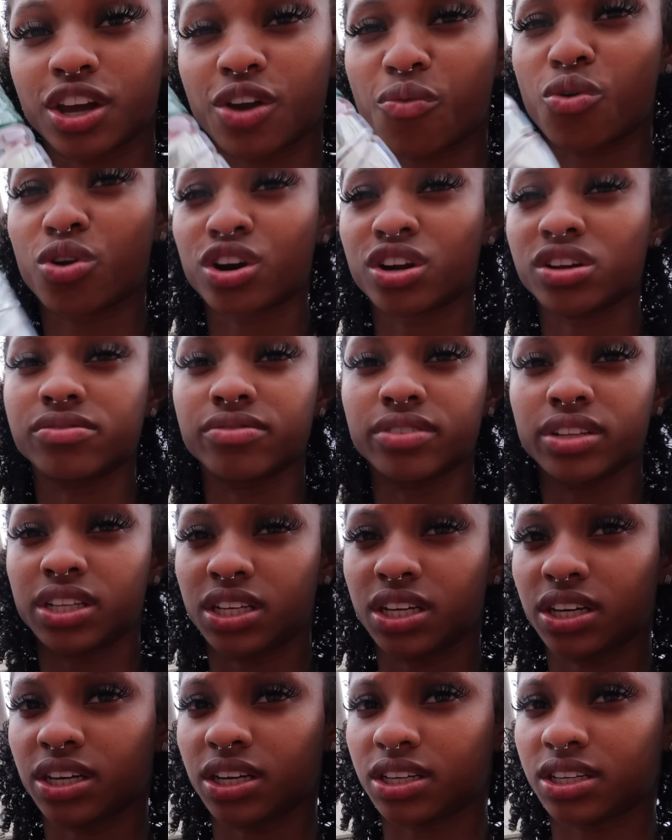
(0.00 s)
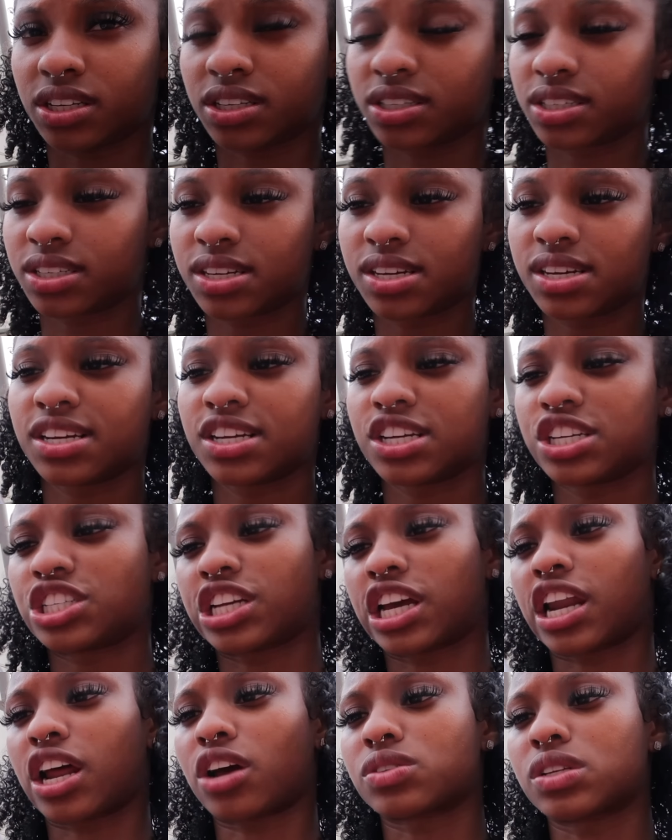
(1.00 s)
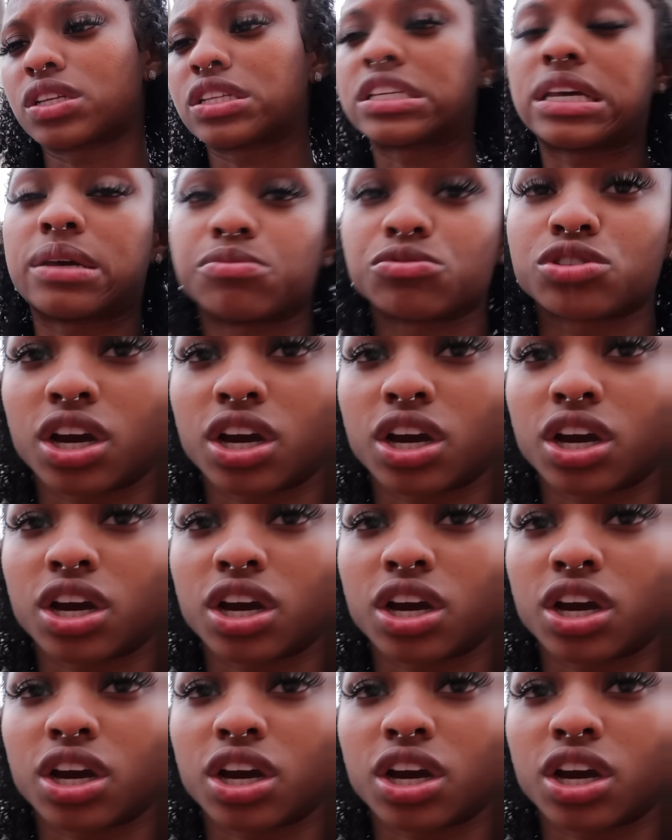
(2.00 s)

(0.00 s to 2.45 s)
Their water is really good. Shout out to Team